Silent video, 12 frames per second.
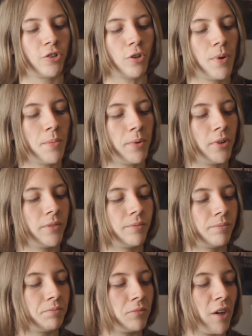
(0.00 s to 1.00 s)
Some people
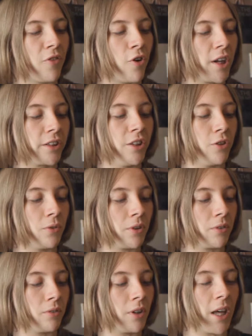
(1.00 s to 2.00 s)
I've heard actually
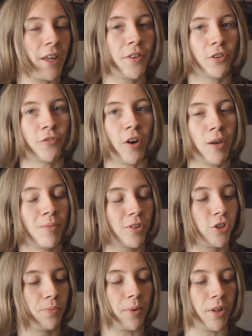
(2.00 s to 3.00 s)
don't like this very
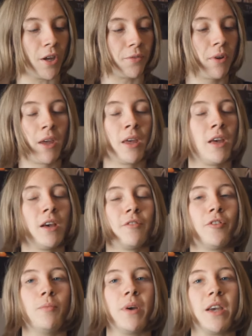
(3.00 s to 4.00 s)
much, but I, uh,
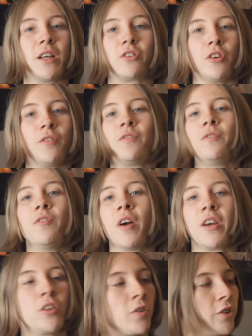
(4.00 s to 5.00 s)
for me it's a
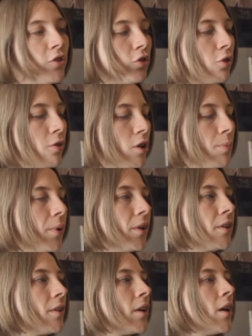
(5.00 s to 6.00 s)
very touching story
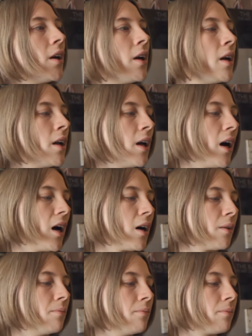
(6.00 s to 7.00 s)
about
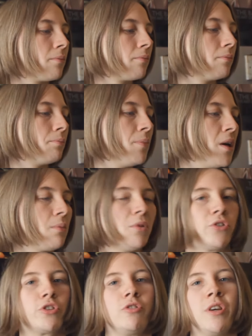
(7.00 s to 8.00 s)
uh, being
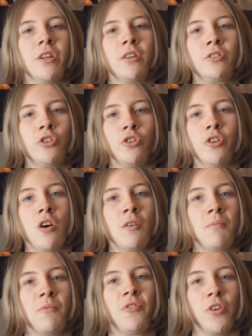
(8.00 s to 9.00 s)
mistreated due to
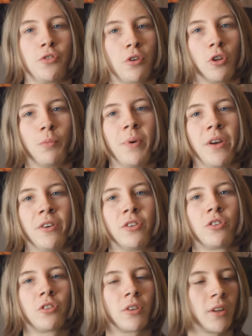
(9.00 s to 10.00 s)
physical
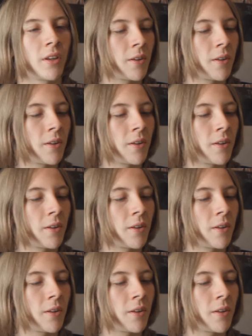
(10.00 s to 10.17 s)
appearance.